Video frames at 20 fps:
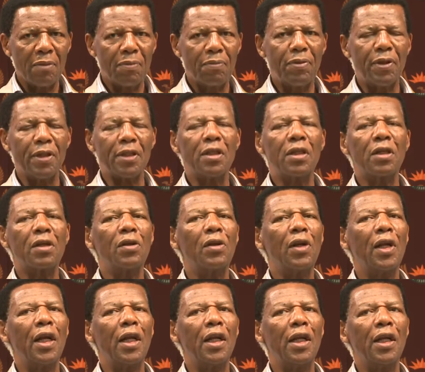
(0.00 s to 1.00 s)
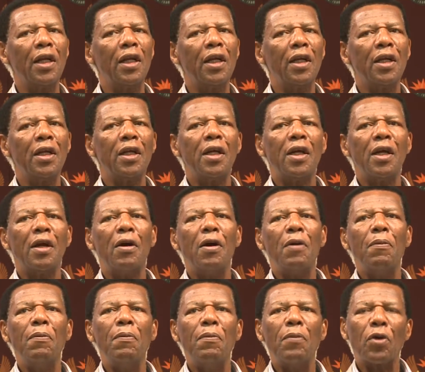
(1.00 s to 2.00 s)
particularly
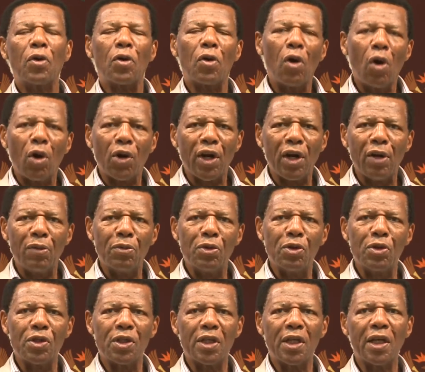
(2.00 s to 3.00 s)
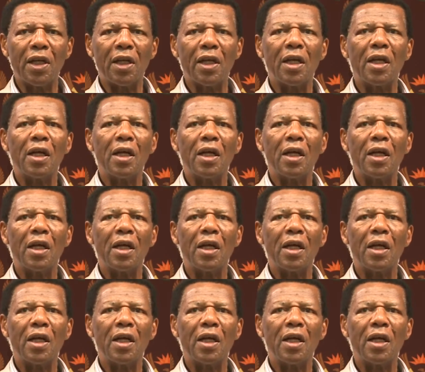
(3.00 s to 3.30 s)
choral music,